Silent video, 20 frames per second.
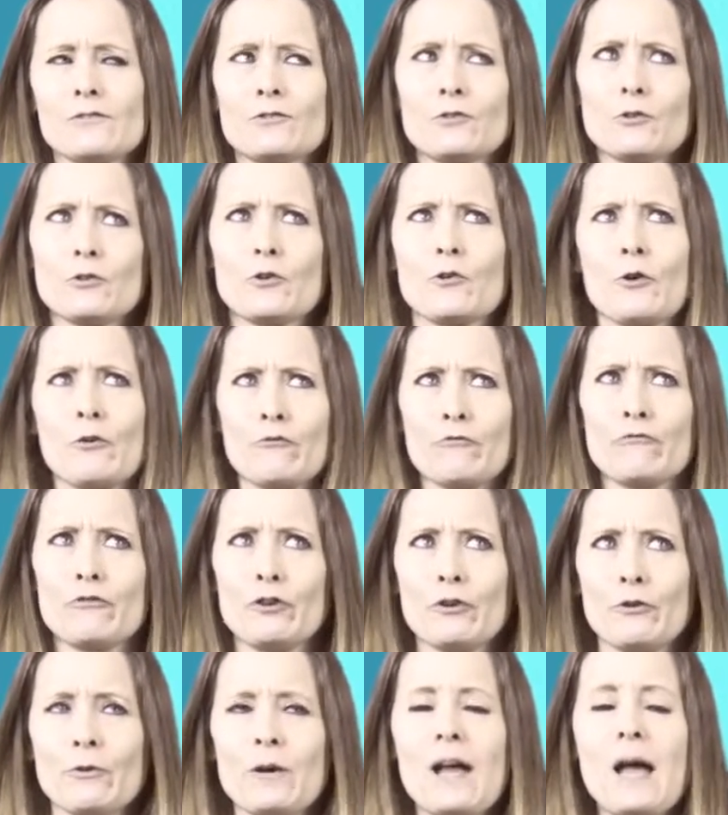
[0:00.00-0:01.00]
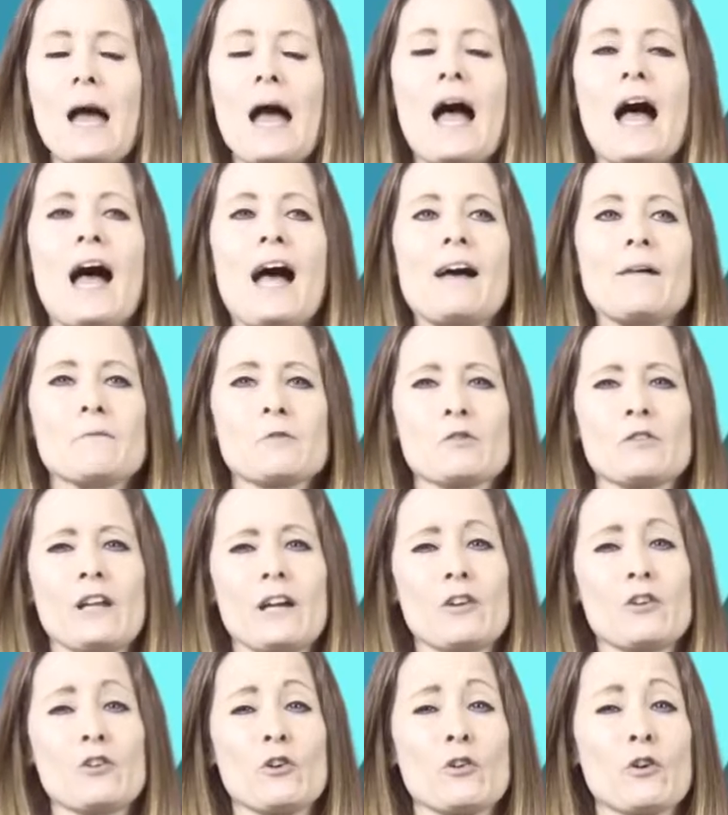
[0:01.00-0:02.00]
to your own view, and so
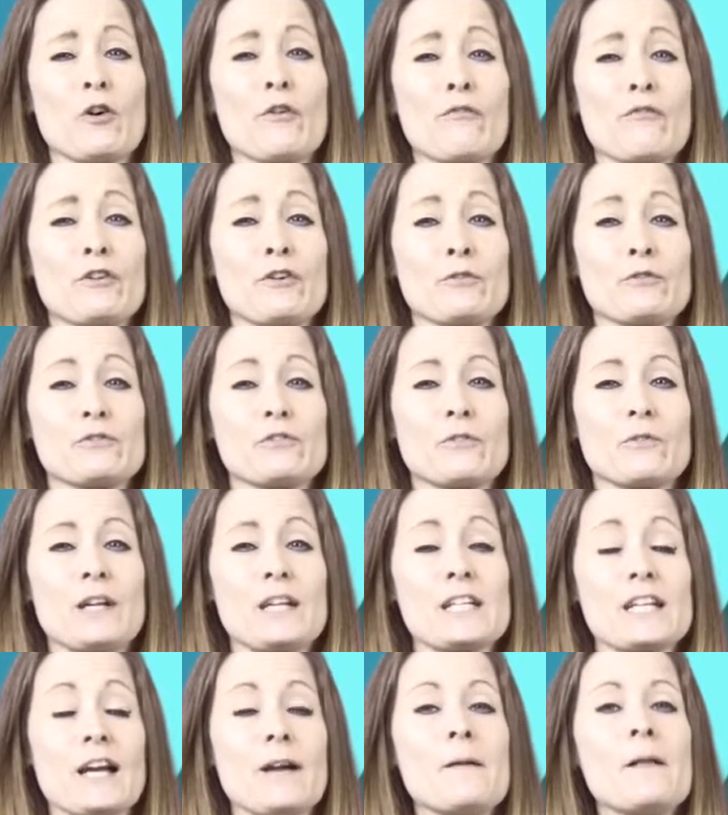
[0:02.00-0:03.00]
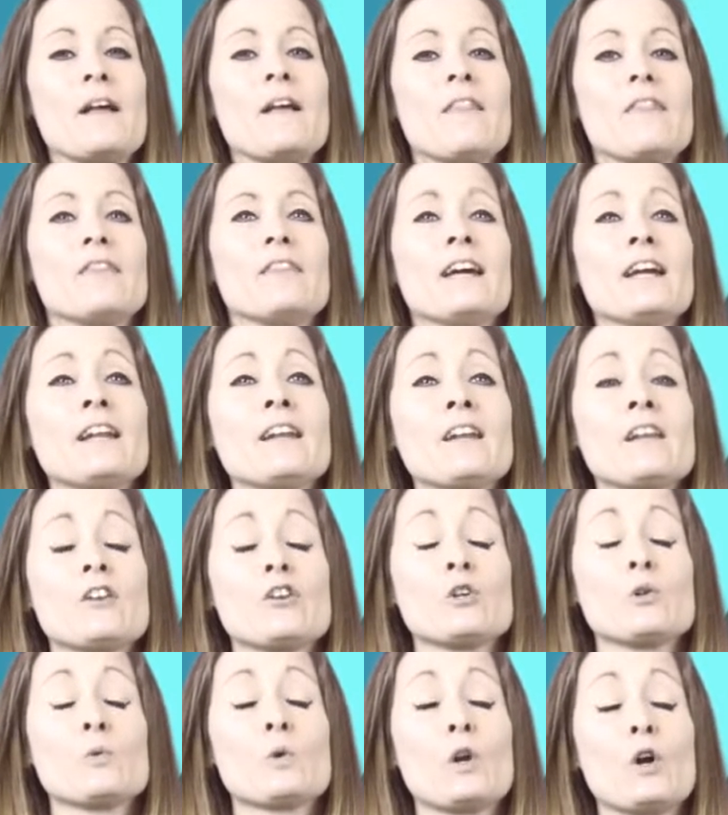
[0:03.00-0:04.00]
that you don't confuse the reader. Then
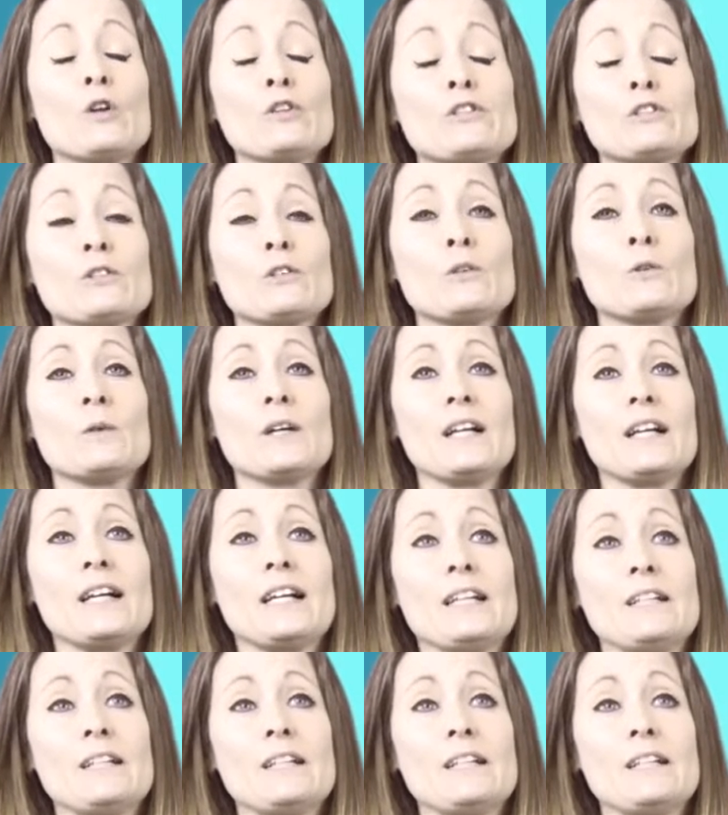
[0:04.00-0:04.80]
you will also